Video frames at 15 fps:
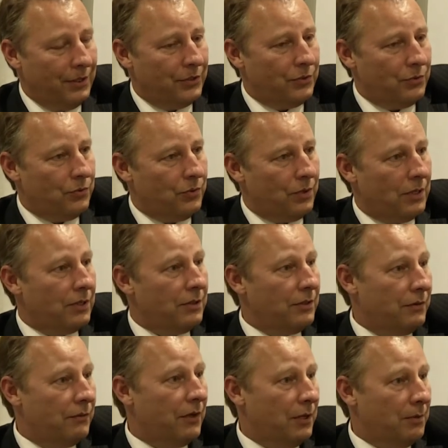to
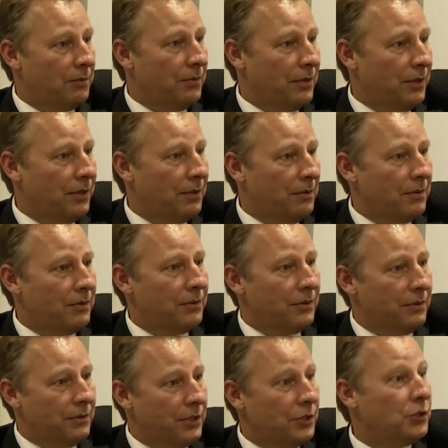develop
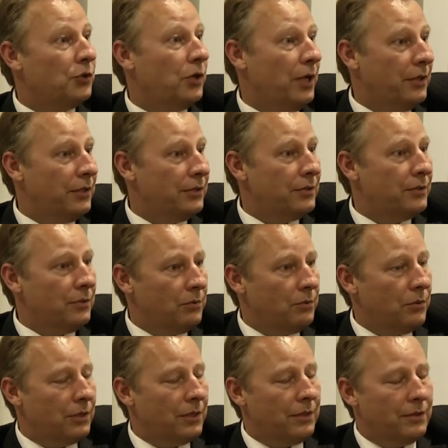teach trainers to
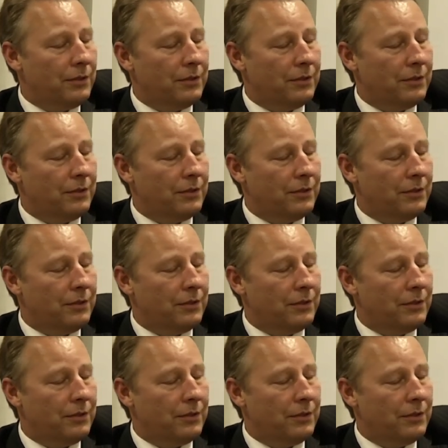work in